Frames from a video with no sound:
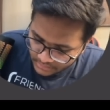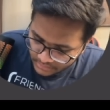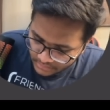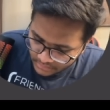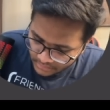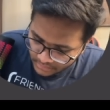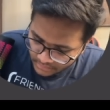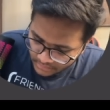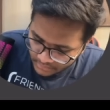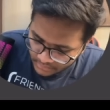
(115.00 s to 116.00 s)

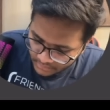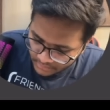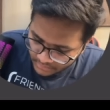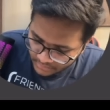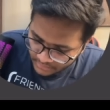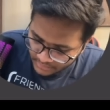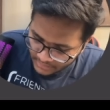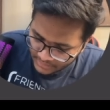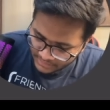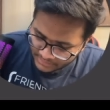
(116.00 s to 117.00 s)

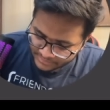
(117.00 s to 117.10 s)
(silence)